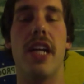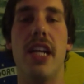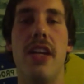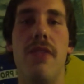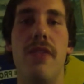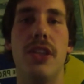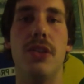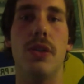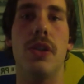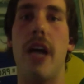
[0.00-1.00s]

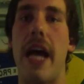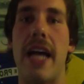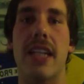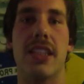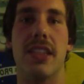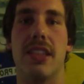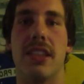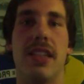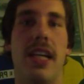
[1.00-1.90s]
individual actions